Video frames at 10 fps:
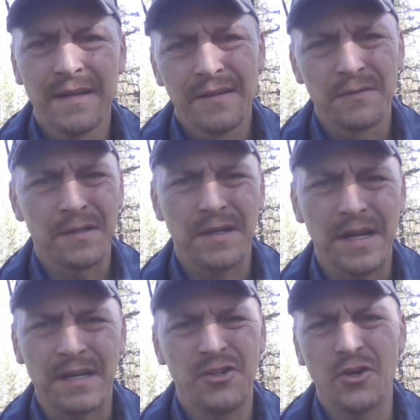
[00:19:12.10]
real
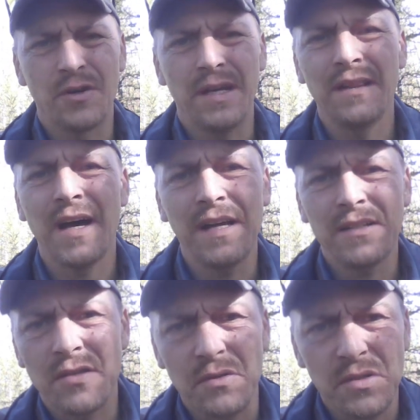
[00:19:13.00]
kind of dirty light,
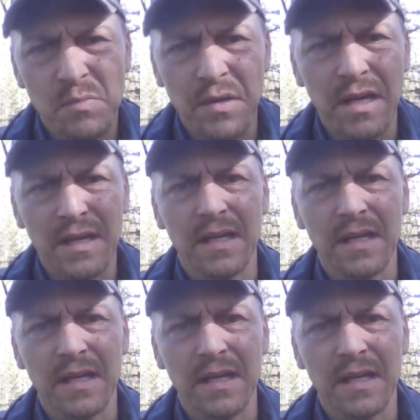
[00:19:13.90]
so to speak,